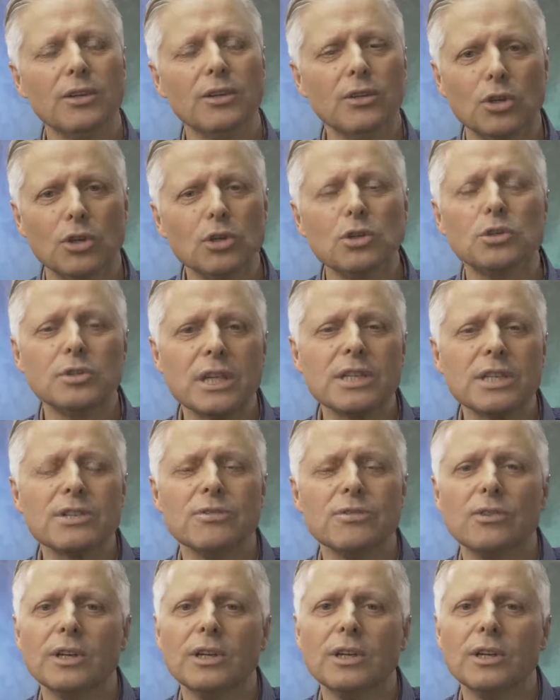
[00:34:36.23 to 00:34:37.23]
Google
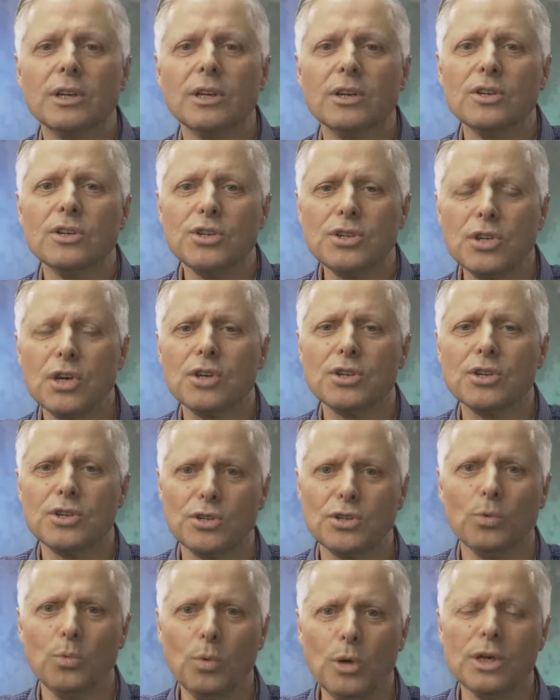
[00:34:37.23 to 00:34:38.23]
doesn't search
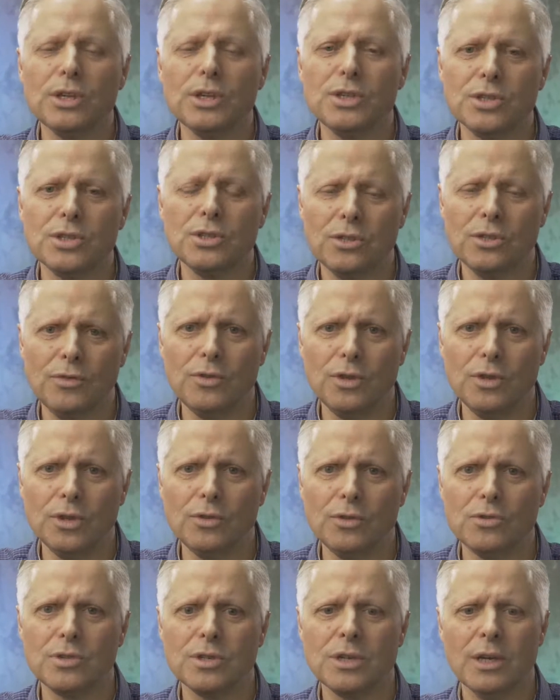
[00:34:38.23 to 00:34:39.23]
the words that you've
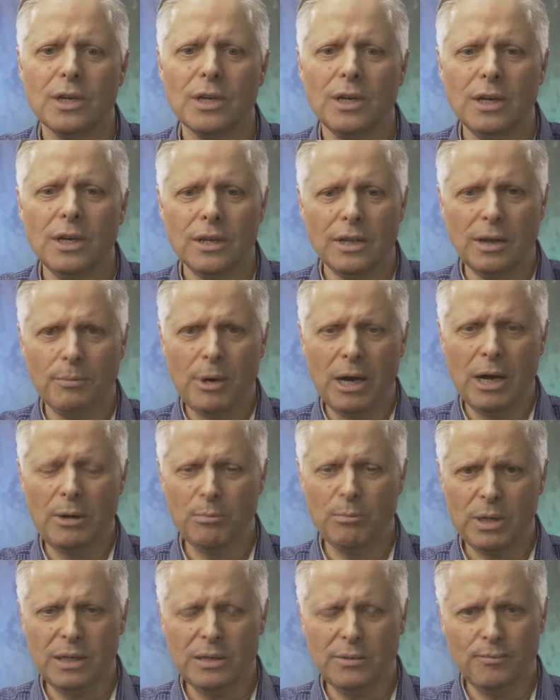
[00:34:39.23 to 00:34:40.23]
used. There might
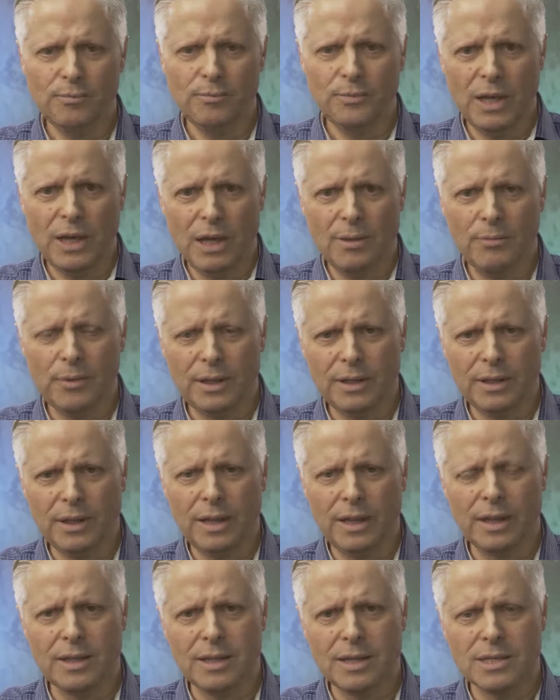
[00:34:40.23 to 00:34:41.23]
be, I
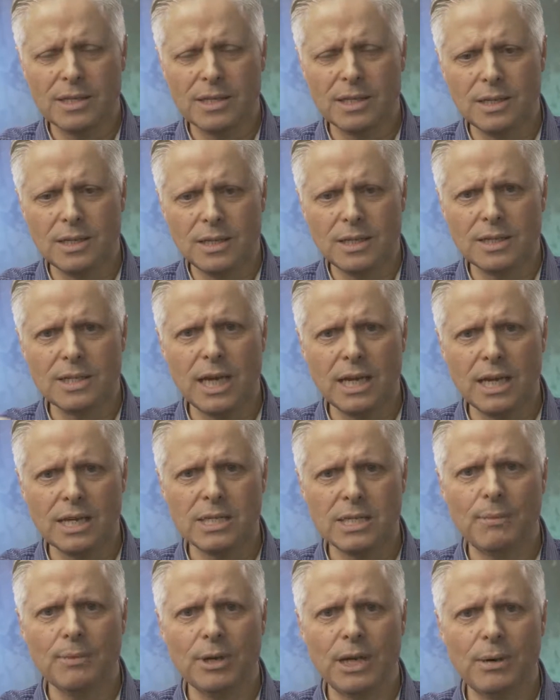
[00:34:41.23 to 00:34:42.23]
think there's the text
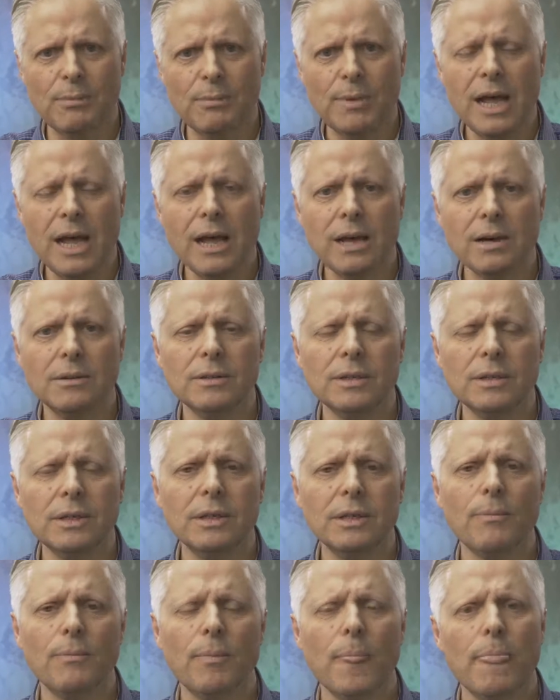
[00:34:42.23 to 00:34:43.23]
coming up now,
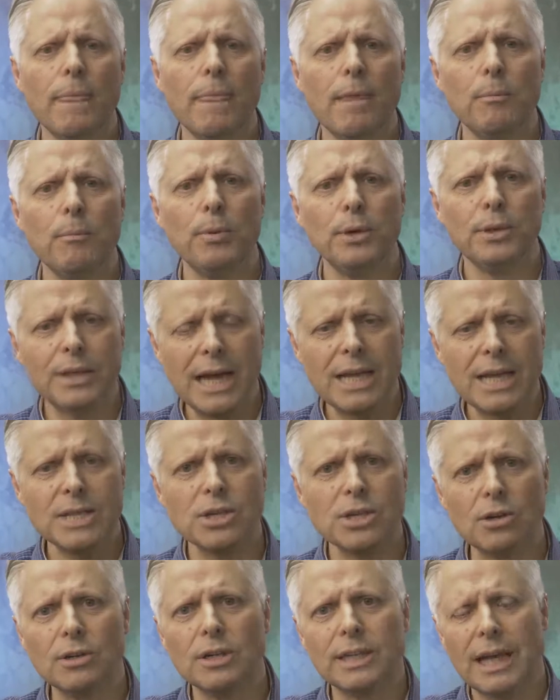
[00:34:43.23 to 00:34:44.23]
but that's
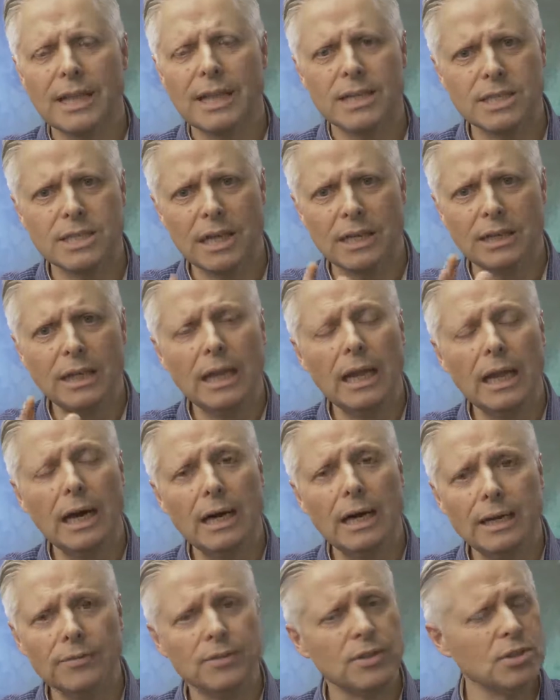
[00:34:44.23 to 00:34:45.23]
done
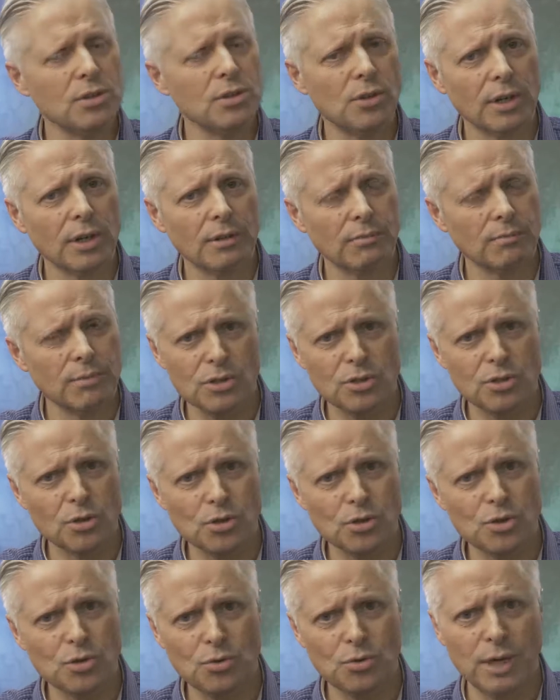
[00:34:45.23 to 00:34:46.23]
live. It's not
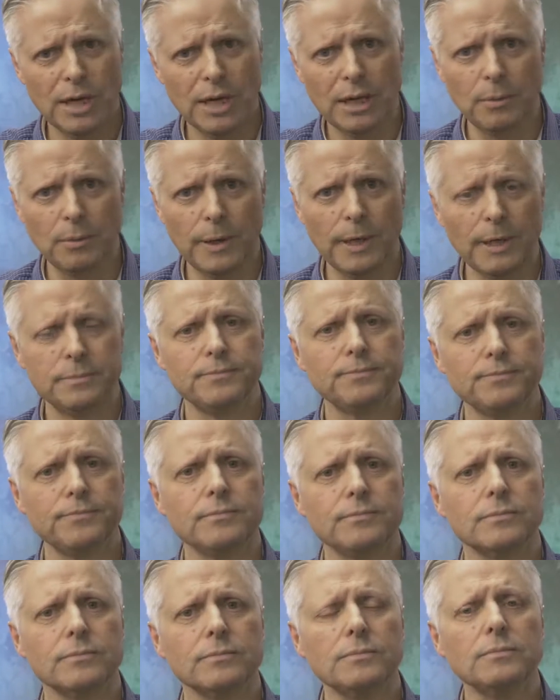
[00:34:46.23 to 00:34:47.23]
stored anywhere.
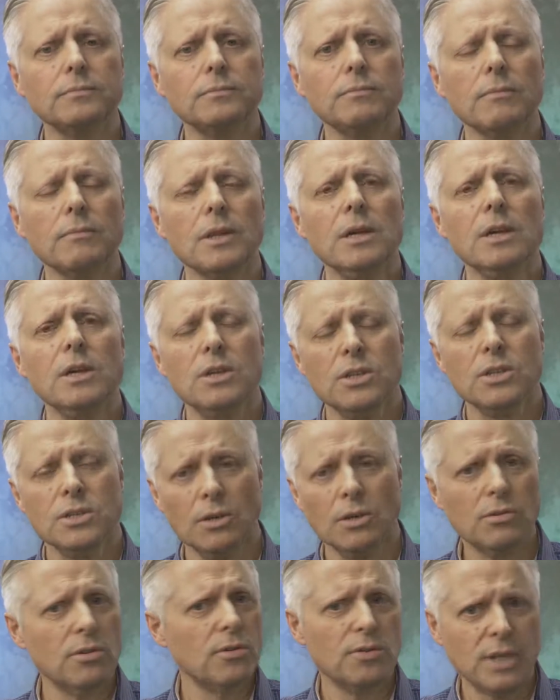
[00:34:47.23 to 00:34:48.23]
So
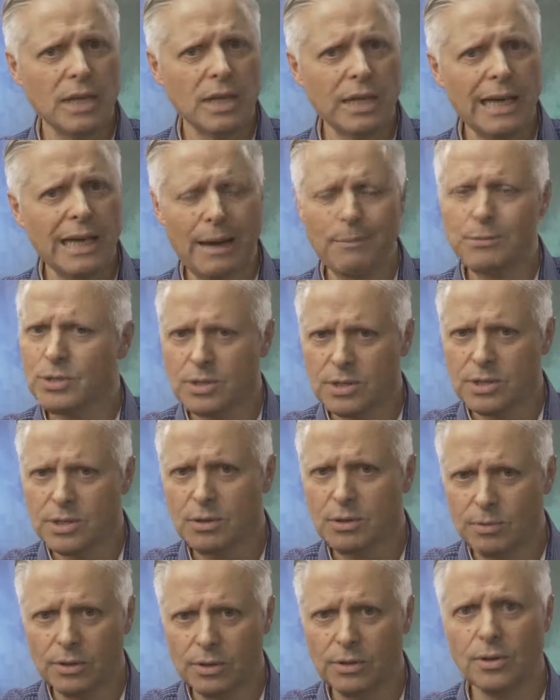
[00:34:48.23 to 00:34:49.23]
you've seen captions, so
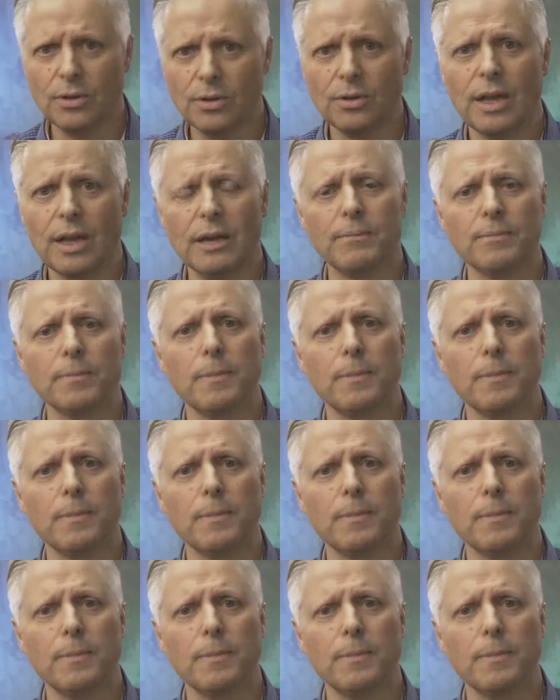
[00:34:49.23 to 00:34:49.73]
we can do that.